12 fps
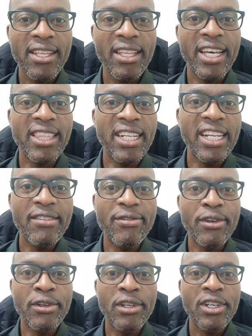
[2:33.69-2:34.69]
At the
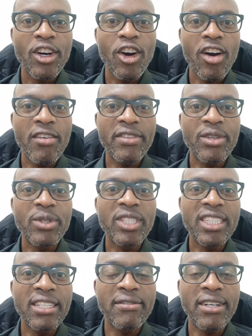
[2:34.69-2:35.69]
level of the
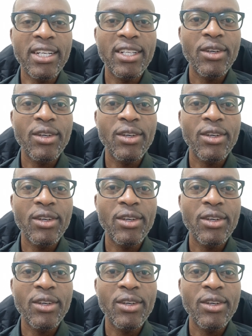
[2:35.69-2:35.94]
receiver,